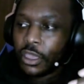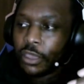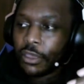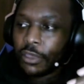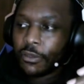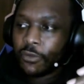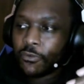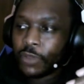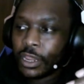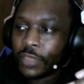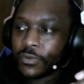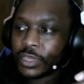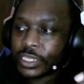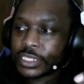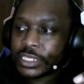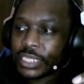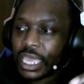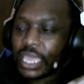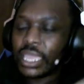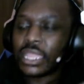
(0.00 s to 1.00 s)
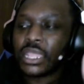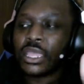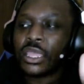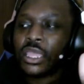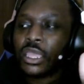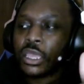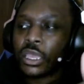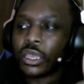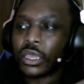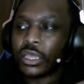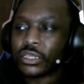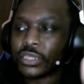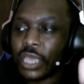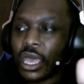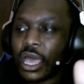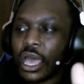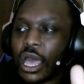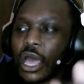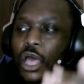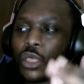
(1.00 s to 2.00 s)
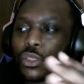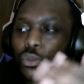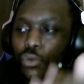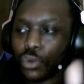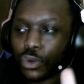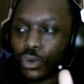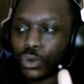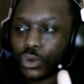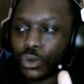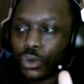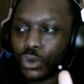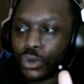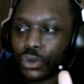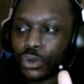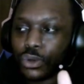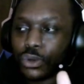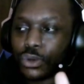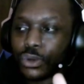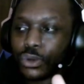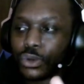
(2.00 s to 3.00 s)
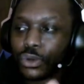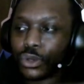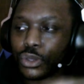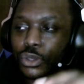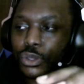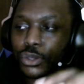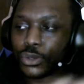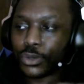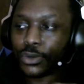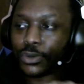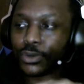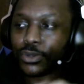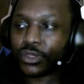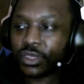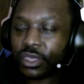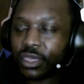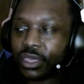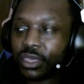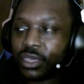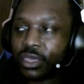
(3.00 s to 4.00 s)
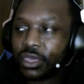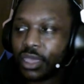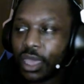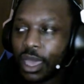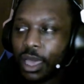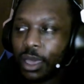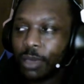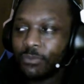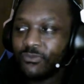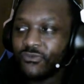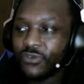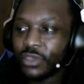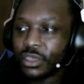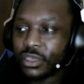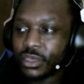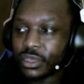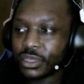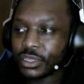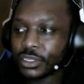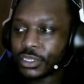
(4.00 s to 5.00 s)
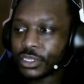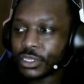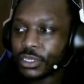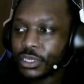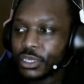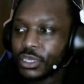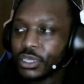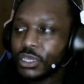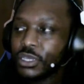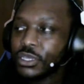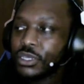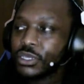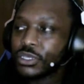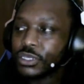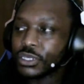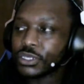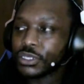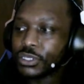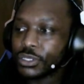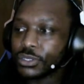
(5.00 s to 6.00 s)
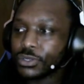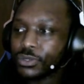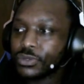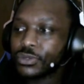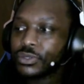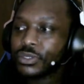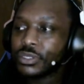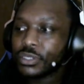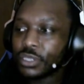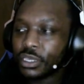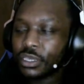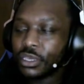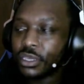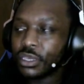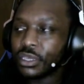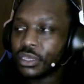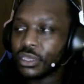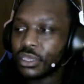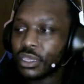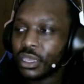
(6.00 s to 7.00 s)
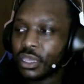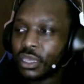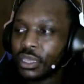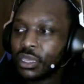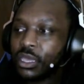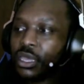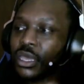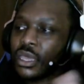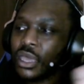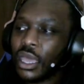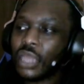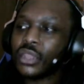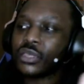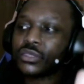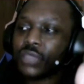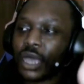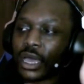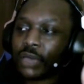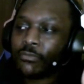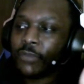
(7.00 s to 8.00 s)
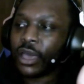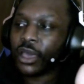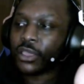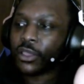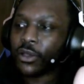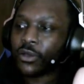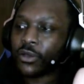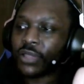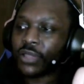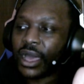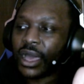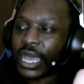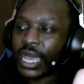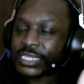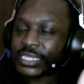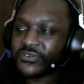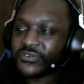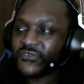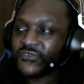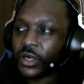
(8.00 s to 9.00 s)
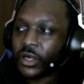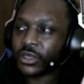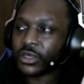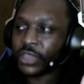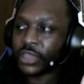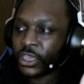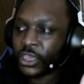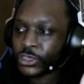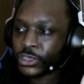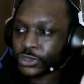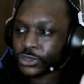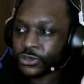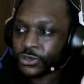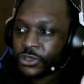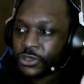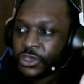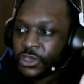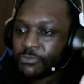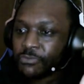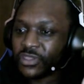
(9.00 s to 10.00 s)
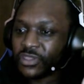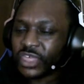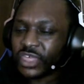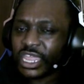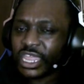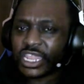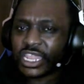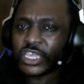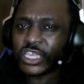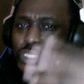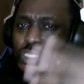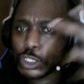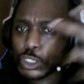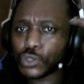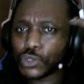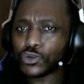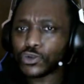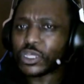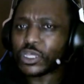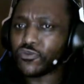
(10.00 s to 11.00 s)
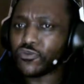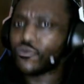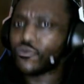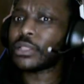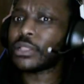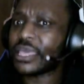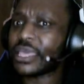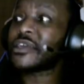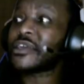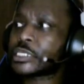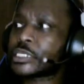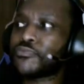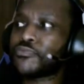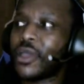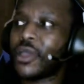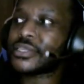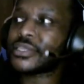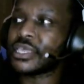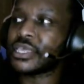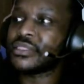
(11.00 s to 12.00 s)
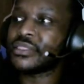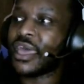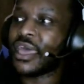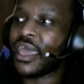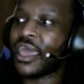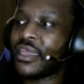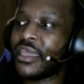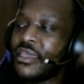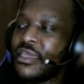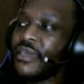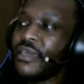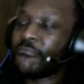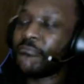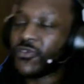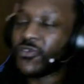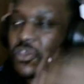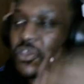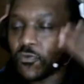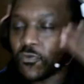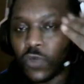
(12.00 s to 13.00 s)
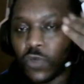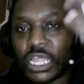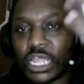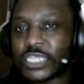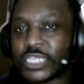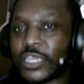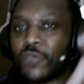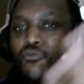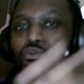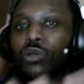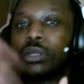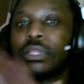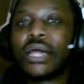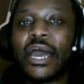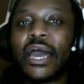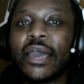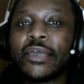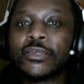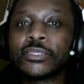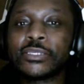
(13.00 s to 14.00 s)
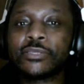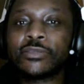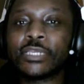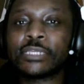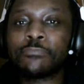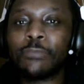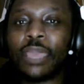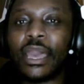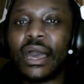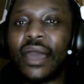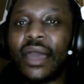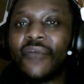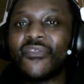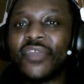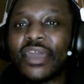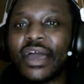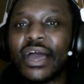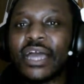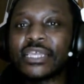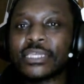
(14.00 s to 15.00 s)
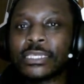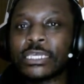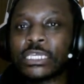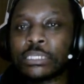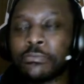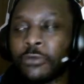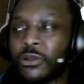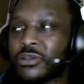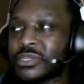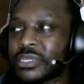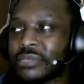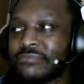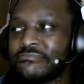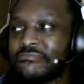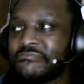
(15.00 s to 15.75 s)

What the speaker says: when he was singing it, as I threw you the obvious just to see. And he's talking about, the eyes of a fallen angel, but then he's truly really expressing that. But then what does he realize is behind the eyes of this person?